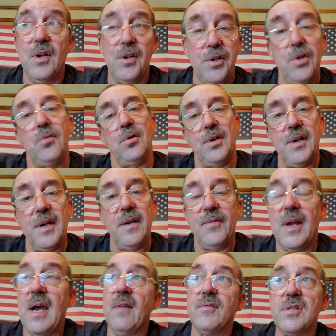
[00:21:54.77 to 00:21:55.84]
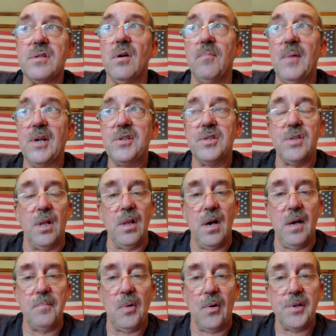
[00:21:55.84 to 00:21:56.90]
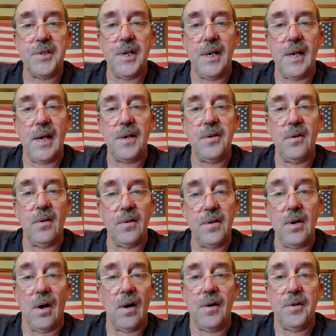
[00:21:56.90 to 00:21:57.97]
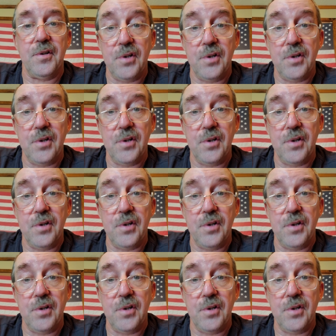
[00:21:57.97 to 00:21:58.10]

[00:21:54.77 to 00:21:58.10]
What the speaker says: You couldn't even have so much as a lawnmower sitting on your yard,